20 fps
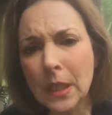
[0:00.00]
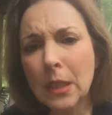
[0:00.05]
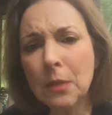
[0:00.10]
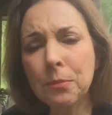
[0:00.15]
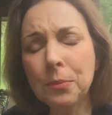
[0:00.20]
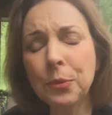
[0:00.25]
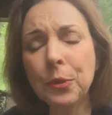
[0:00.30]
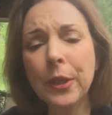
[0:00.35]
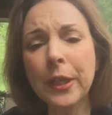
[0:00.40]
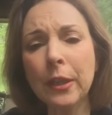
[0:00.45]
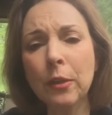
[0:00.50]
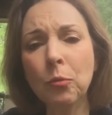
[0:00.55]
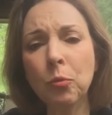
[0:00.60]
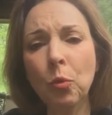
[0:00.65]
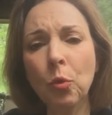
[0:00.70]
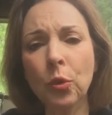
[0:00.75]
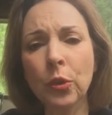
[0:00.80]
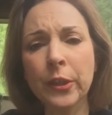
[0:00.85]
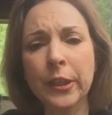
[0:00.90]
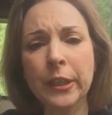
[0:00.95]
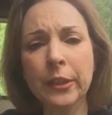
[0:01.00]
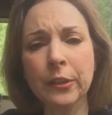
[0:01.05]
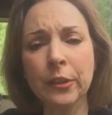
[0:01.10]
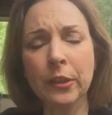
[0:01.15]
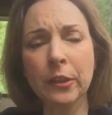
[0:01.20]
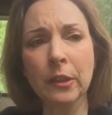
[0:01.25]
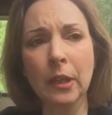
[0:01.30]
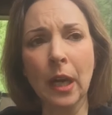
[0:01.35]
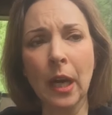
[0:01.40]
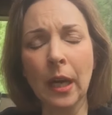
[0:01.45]
a prayer
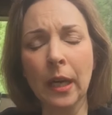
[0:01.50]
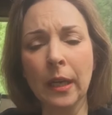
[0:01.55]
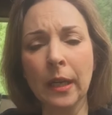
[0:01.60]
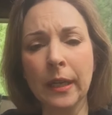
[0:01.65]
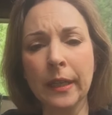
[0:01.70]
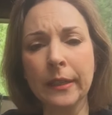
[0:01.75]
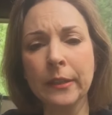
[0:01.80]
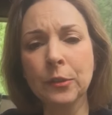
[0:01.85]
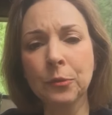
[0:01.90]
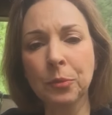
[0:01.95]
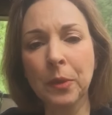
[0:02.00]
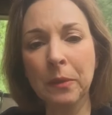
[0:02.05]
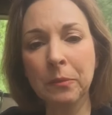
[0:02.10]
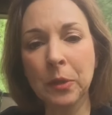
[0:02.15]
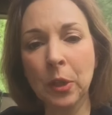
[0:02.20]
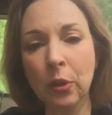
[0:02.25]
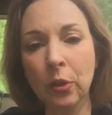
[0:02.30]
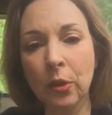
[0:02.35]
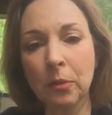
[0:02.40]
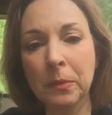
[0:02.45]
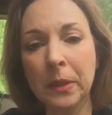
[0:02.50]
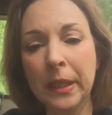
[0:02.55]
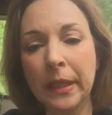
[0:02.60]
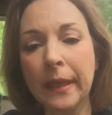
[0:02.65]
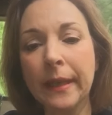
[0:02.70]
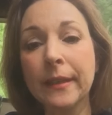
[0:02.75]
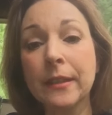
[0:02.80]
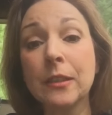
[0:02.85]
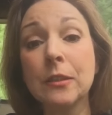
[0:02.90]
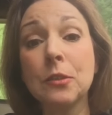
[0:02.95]
warrior uh, in the remnant army
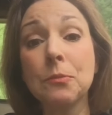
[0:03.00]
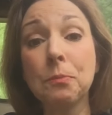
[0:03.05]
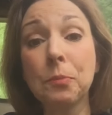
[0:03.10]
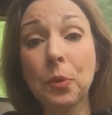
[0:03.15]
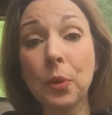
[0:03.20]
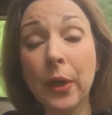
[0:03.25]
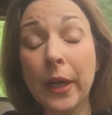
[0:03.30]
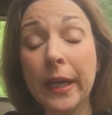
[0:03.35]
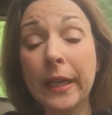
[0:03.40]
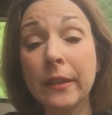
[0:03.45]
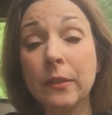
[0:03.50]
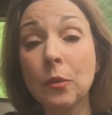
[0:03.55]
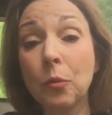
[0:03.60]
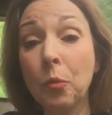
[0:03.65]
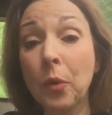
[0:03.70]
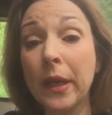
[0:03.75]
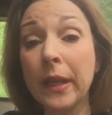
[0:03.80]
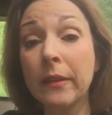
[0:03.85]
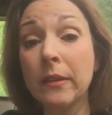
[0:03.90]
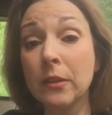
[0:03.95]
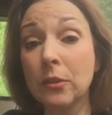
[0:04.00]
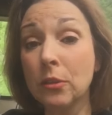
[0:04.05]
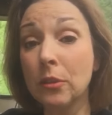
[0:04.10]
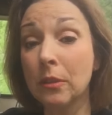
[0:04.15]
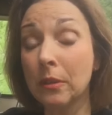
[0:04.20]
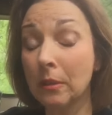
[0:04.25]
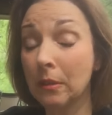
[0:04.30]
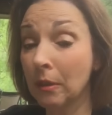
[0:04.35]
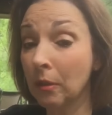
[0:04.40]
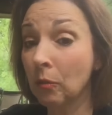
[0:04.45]
and praying the way that
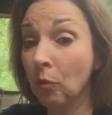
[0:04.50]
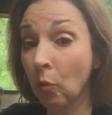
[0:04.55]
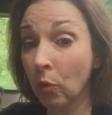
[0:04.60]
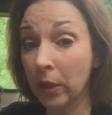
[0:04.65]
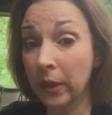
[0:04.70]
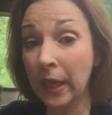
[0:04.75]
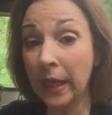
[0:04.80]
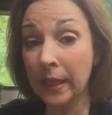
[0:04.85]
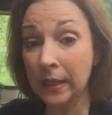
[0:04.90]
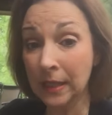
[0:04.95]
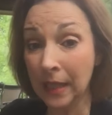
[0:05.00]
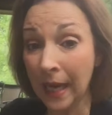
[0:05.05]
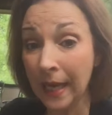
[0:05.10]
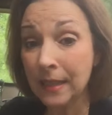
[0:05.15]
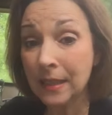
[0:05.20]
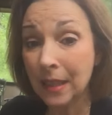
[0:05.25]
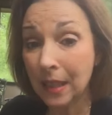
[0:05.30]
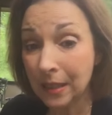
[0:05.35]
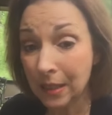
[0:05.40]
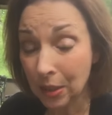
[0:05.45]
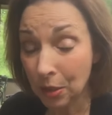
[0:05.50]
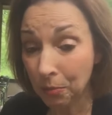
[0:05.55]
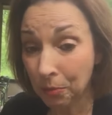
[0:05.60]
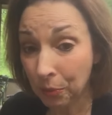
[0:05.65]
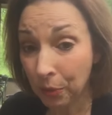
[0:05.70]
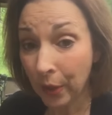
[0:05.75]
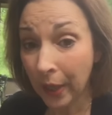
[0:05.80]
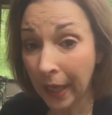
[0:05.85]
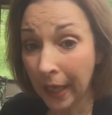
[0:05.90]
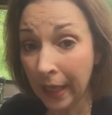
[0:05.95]
the Lord has asked us to
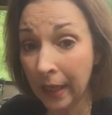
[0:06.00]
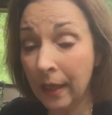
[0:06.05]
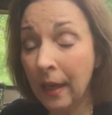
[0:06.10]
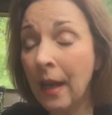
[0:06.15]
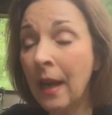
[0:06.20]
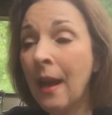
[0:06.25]
pray,